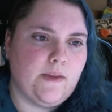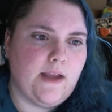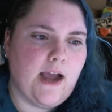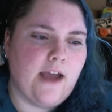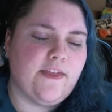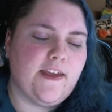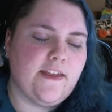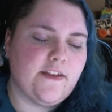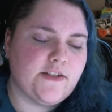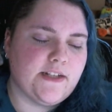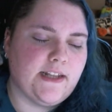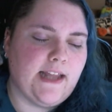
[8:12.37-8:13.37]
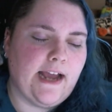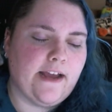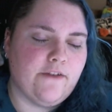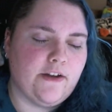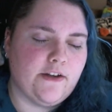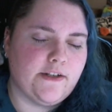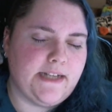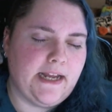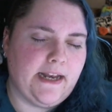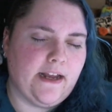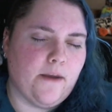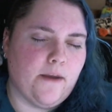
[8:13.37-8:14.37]
I think there's a lack of
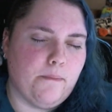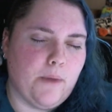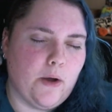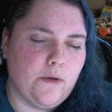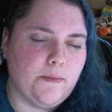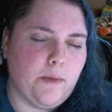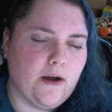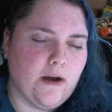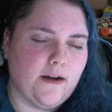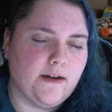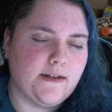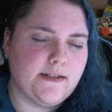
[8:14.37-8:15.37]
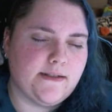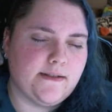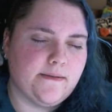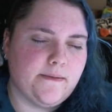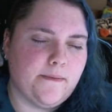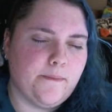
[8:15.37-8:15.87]
understanding on both parts.